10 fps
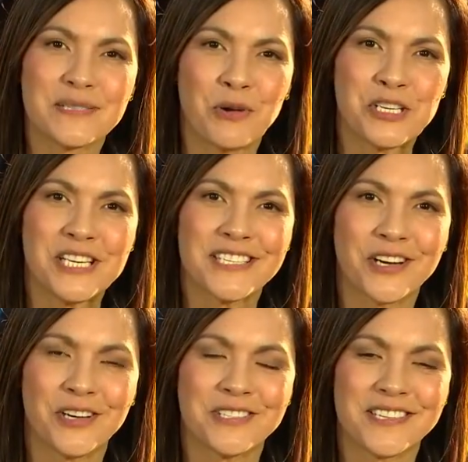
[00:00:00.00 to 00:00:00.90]
some more cheese
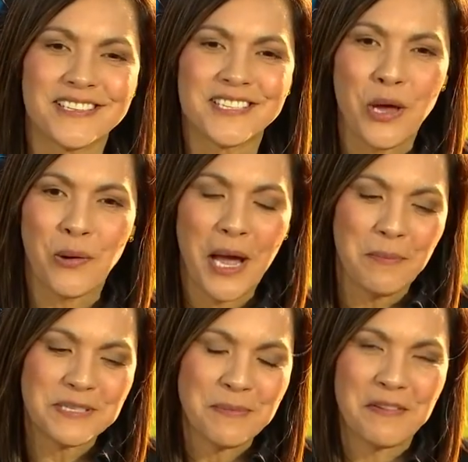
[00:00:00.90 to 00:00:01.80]
curds. Soak
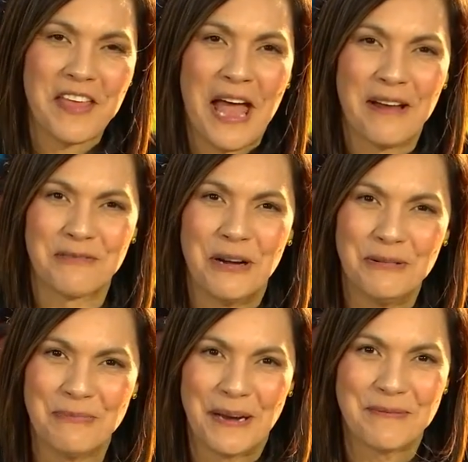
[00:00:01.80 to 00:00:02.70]
up some of that
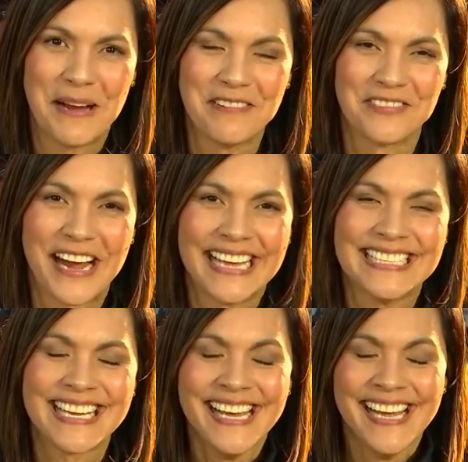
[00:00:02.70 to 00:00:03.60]
root beer, my friend.